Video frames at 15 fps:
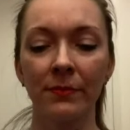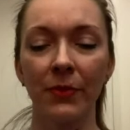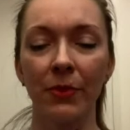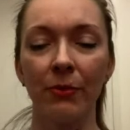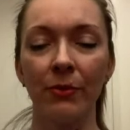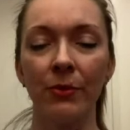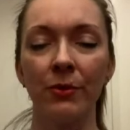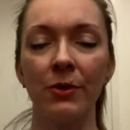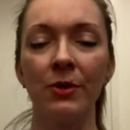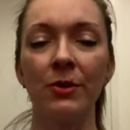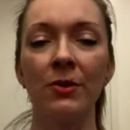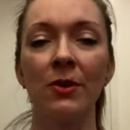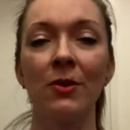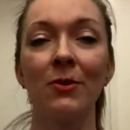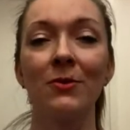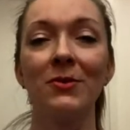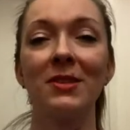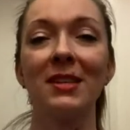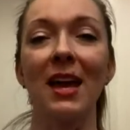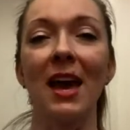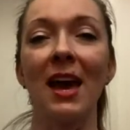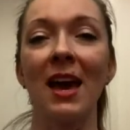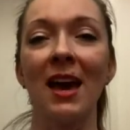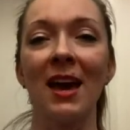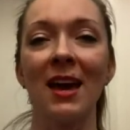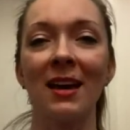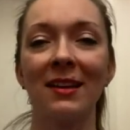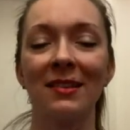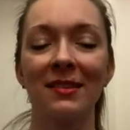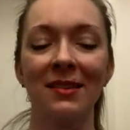through your nose,
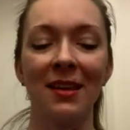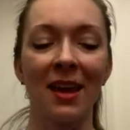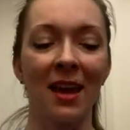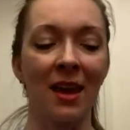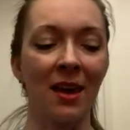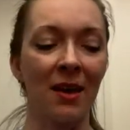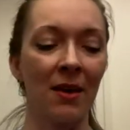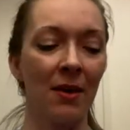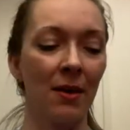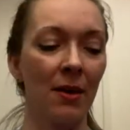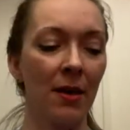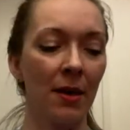exhale.